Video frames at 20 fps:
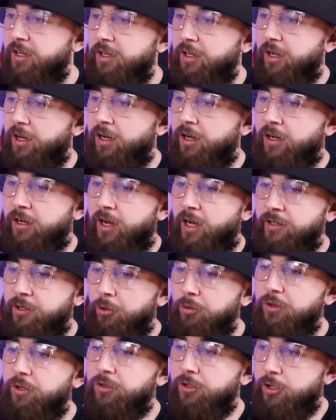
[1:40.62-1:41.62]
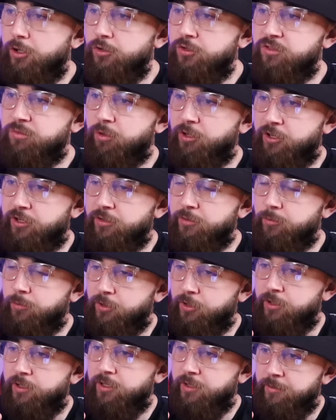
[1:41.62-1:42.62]
I know the loo's
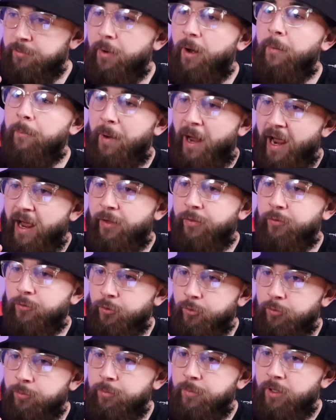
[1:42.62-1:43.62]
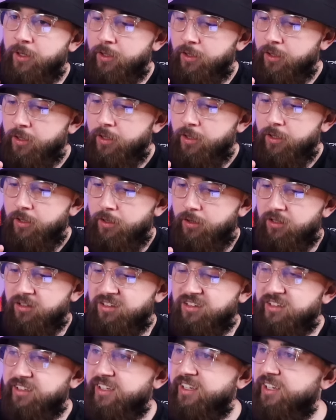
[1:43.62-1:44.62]
where a bathroom. A
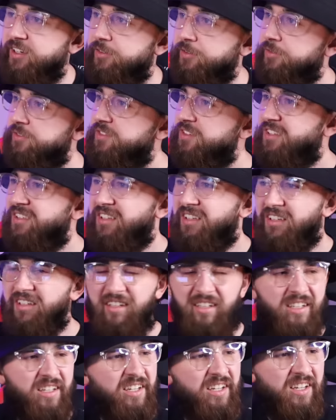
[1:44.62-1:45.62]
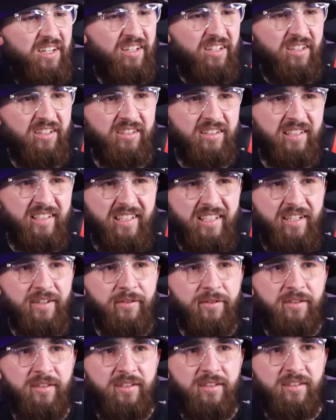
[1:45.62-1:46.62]
lift. A
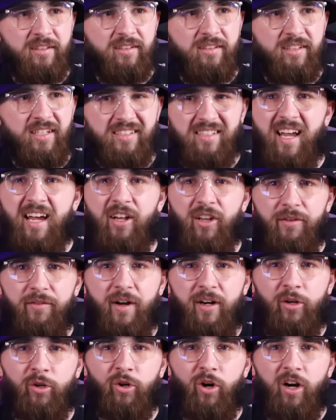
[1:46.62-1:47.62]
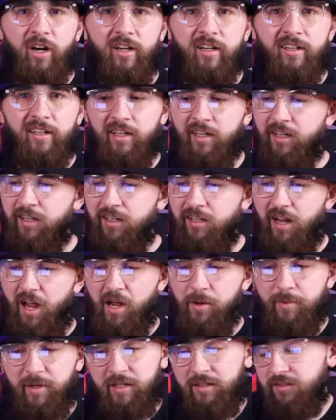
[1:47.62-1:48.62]
lift. That's an elevator, right?
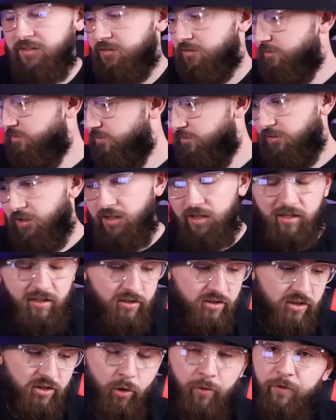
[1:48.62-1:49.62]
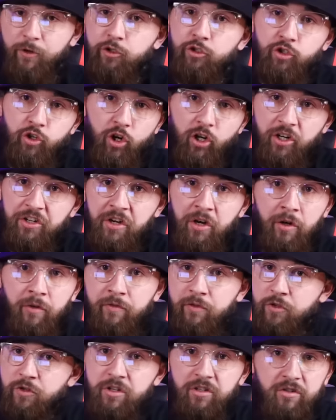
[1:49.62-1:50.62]
I mean... You know, if you're drunk enough,
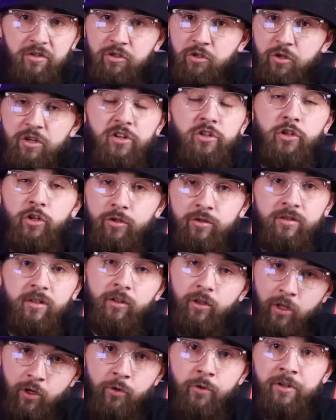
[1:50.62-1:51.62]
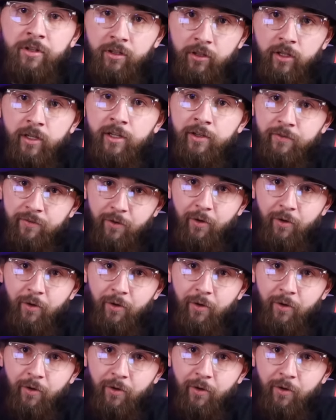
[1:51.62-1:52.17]
you can use the loo and the lift,